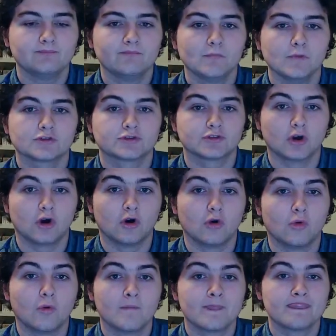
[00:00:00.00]

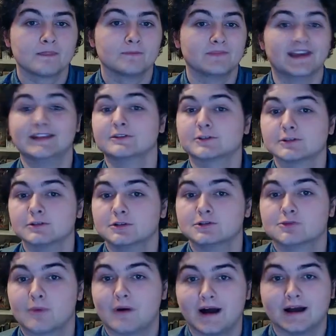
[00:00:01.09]
So,
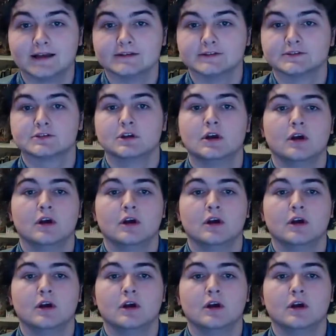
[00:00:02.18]
interludes-wise,